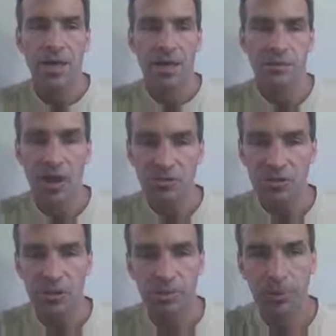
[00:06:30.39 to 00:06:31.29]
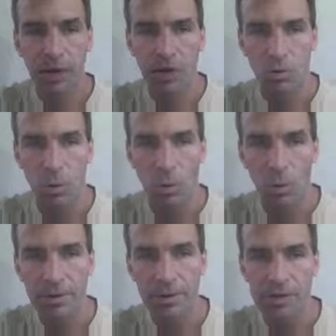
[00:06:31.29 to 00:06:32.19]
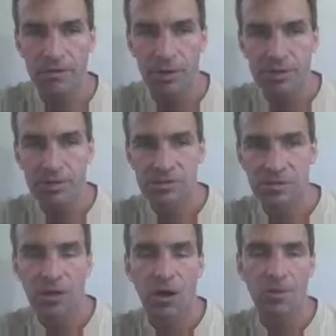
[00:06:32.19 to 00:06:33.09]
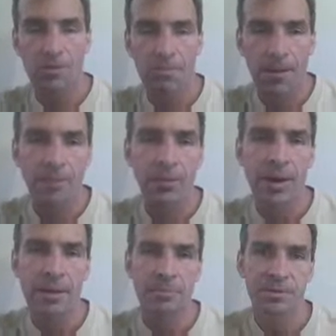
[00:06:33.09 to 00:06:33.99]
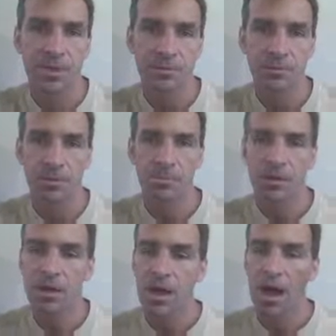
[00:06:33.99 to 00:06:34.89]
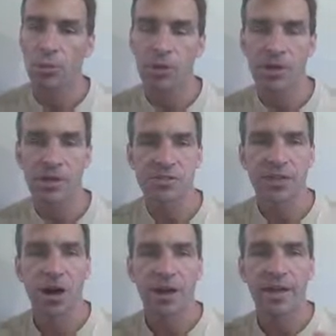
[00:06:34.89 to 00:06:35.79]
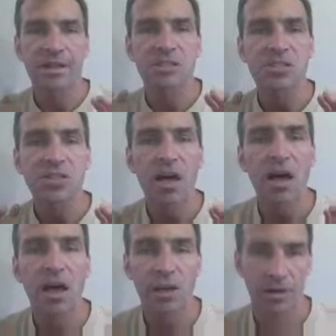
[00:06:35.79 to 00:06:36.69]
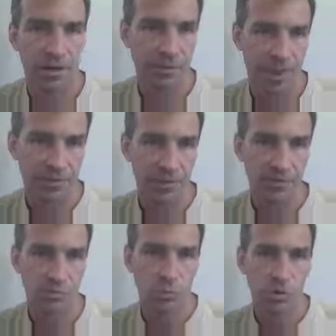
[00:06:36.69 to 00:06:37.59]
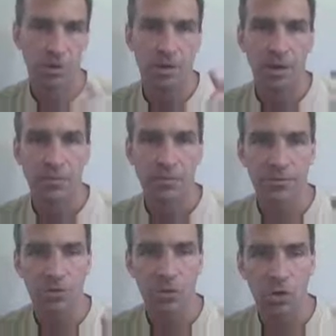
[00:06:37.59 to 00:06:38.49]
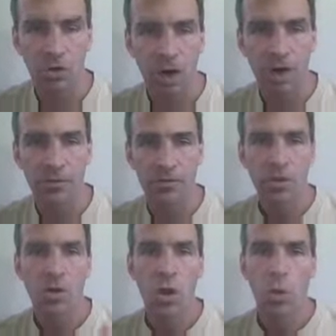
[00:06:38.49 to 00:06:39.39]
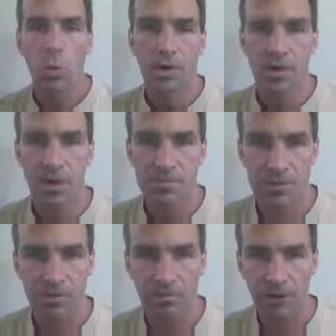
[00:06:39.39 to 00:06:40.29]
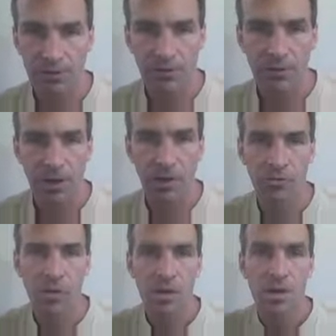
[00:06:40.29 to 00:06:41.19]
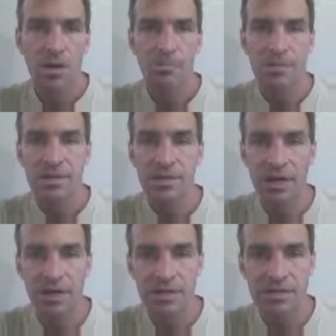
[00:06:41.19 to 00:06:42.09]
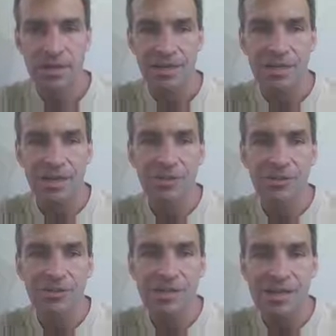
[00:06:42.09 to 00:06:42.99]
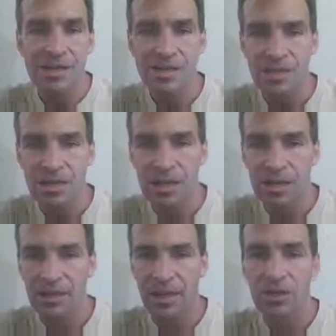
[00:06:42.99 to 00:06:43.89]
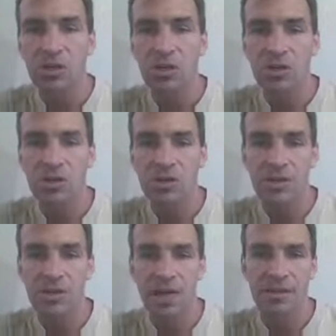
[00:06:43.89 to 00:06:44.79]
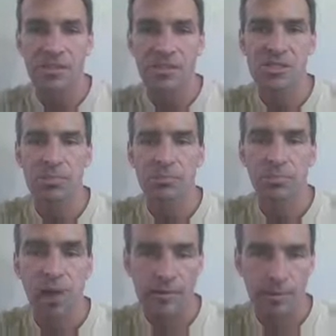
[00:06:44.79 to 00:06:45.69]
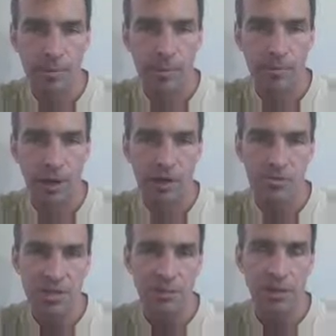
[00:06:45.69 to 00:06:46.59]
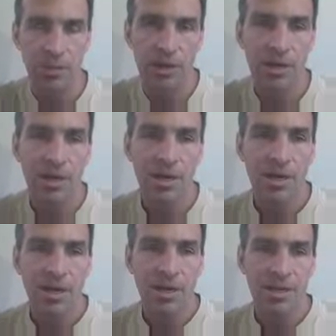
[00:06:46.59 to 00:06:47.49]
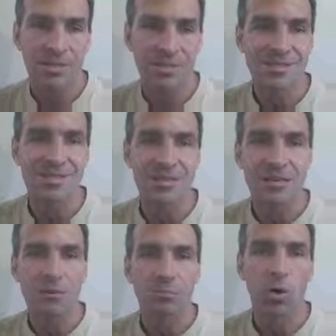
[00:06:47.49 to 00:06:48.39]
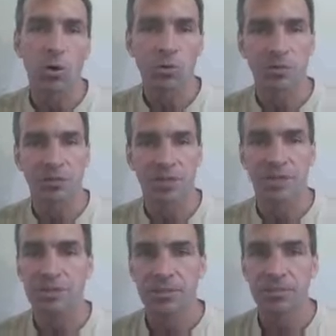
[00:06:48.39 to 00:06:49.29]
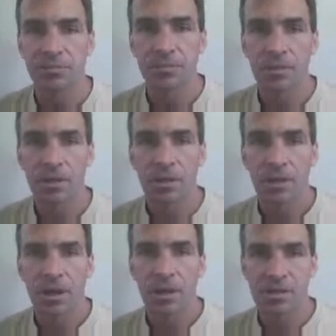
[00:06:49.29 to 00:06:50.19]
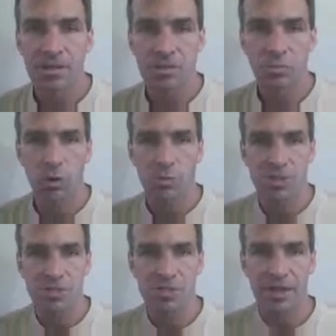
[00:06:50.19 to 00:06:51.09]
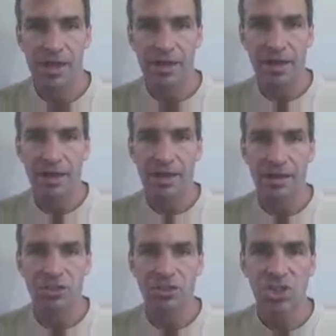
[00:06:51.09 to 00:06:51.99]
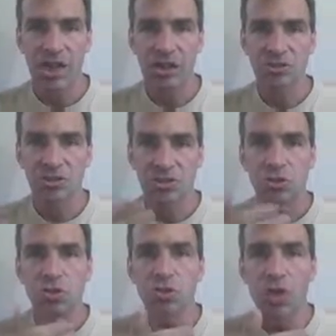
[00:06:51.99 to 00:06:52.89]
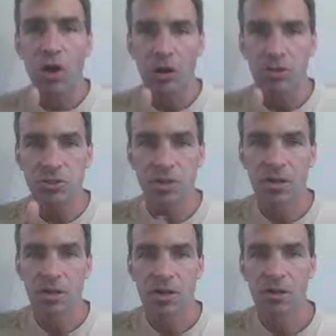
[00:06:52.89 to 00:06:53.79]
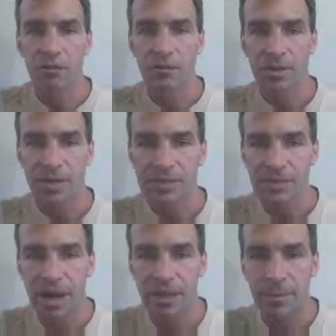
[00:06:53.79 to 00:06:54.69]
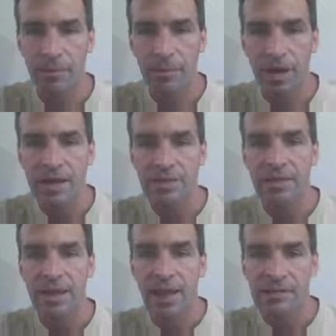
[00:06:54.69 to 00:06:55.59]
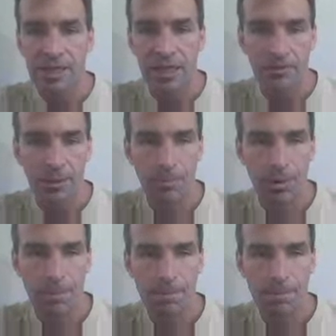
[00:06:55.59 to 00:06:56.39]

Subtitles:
It's also going to play a role because of what it's called the membrane potential. And we're going to talk a ton about this when it comes to neurons, when it comes to muscle cells, because another key thing that occurs at this plasma membrane or cell membrane is depolarization. And this is where we see a change in charge from the inside of the membrane to the outside of the membrane.